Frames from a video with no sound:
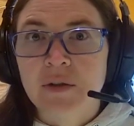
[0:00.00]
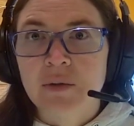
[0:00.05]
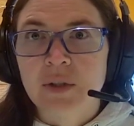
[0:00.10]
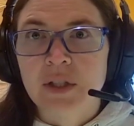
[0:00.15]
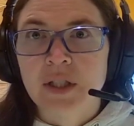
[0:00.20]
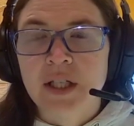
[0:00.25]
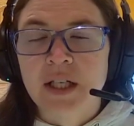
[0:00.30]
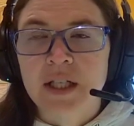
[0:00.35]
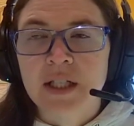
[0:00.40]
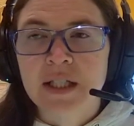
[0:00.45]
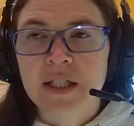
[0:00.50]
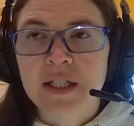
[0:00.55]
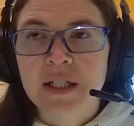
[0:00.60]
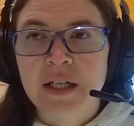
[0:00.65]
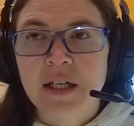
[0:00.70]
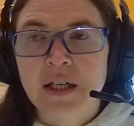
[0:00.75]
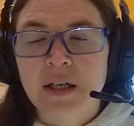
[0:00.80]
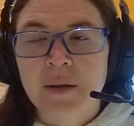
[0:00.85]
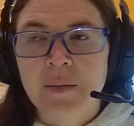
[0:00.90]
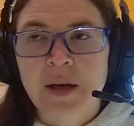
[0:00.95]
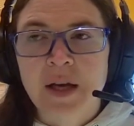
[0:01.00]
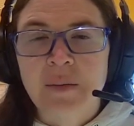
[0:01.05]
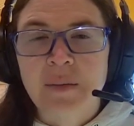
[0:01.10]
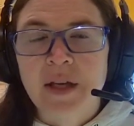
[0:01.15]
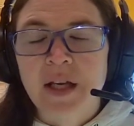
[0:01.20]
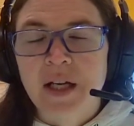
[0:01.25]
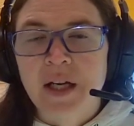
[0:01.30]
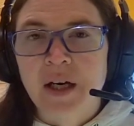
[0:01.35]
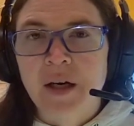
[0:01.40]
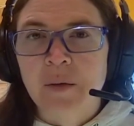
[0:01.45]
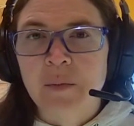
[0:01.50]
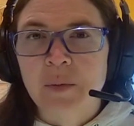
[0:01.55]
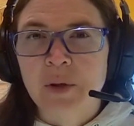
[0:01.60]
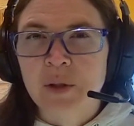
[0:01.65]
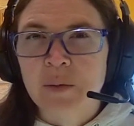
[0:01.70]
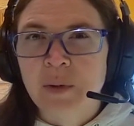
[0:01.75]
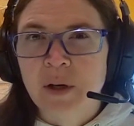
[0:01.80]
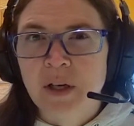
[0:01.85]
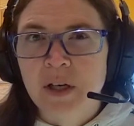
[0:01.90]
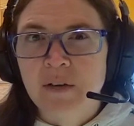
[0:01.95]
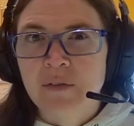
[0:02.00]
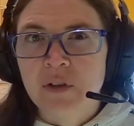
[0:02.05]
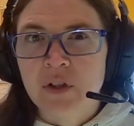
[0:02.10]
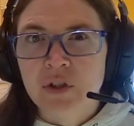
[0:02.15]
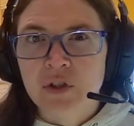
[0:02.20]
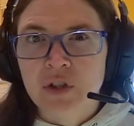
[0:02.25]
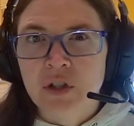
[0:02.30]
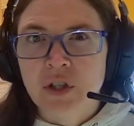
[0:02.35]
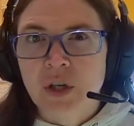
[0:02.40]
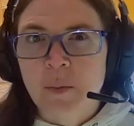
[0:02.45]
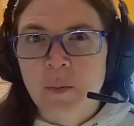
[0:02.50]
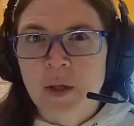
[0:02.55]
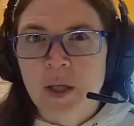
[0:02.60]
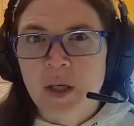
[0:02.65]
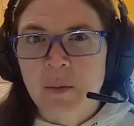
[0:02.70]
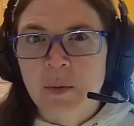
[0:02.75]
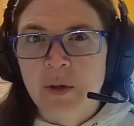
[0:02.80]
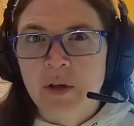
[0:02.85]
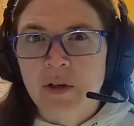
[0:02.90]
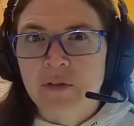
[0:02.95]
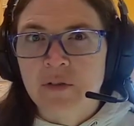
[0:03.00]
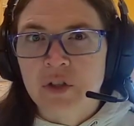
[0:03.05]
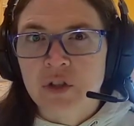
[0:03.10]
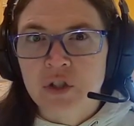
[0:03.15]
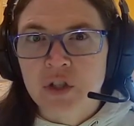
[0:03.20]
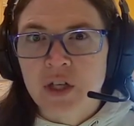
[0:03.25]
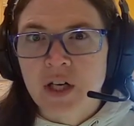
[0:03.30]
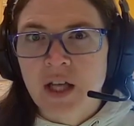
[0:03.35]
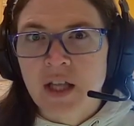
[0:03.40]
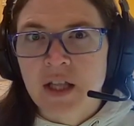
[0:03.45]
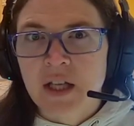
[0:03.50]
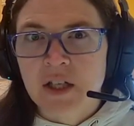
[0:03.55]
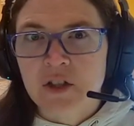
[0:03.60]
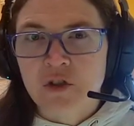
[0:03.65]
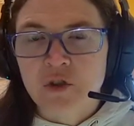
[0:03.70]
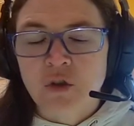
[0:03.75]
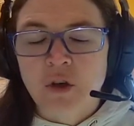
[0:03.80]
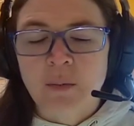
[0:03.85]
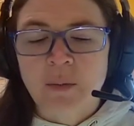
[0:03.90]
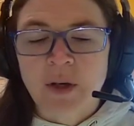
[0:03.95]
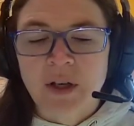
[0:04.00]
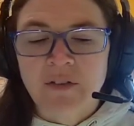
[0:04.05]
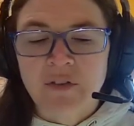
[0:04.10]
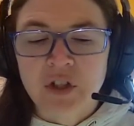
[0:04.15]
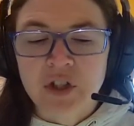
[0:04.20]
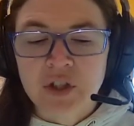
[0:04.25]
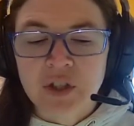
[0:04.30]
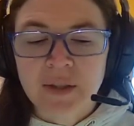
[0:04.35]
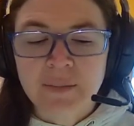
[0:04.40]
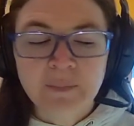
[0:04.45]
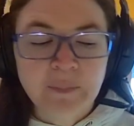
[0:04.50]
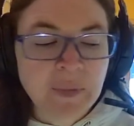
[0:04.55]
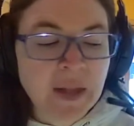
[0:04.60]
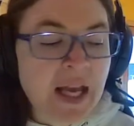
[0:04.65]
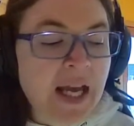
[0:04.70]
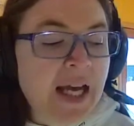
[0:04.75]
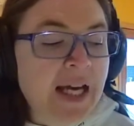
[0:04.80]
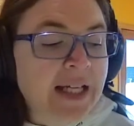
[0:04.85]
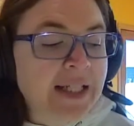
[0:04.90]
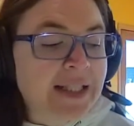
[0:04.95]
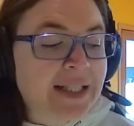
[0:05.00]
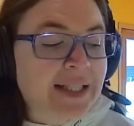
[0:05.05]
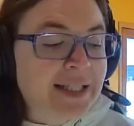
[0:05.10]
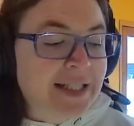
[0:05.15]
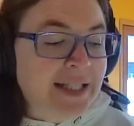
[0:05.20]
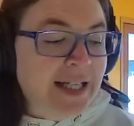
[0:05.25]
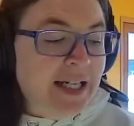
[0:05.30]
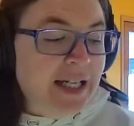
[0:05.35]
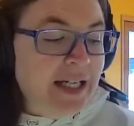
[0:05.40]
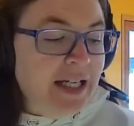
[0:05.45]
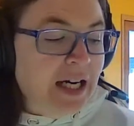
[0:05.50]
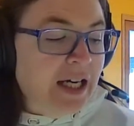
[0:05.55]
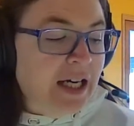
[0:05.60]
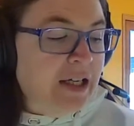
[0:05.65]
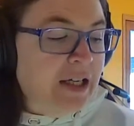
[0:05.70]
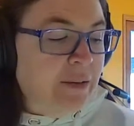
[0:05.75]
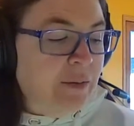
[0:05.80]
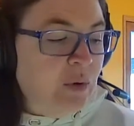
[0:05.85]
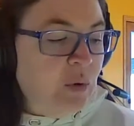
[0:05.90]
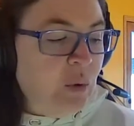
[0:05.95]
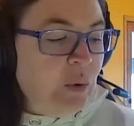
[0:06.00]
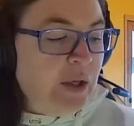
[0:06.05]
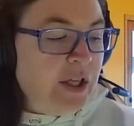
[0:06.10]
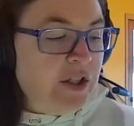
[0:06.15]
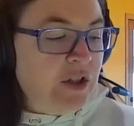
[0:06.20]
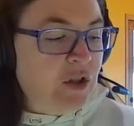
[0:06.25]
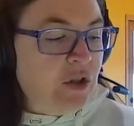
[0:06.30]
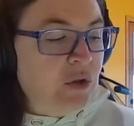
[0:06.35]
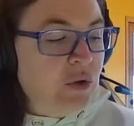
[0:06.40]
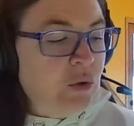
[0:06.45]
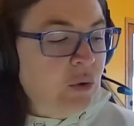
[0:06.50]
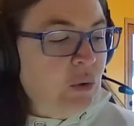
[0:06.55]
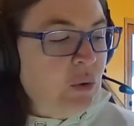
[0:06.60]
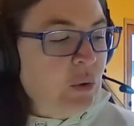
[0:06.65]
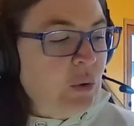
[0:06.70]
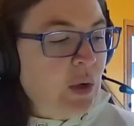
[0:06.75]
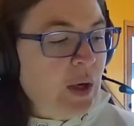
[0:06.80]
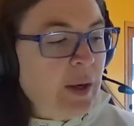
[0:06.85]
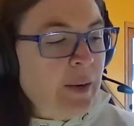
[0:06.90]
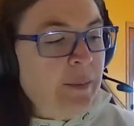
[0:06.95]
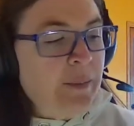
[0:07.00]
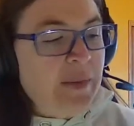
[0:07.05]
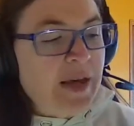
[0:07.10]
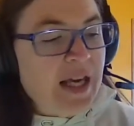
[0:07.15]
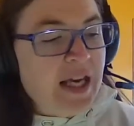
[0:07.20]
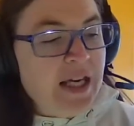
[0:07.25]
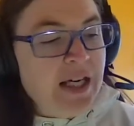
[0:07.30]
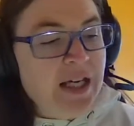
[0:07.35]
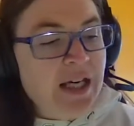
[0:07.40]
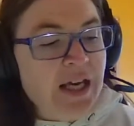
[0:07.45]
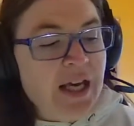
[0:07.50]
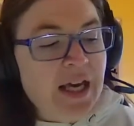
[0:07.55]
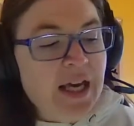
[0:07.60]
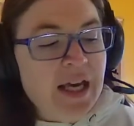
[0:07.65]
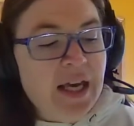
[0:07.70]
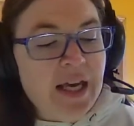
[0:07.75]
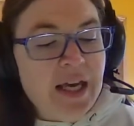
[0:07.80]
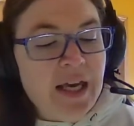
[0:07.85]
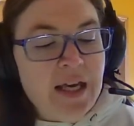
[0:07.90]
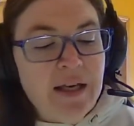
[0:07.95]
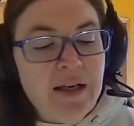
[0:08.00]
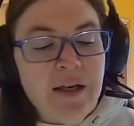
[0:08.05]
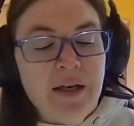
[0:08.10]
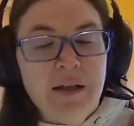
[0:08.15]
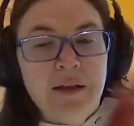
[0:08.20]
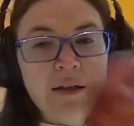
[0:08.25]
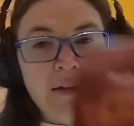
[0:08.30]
days. I made a blueberry version, a peanut butter version, and then a strawberry version. Today, I am going to make a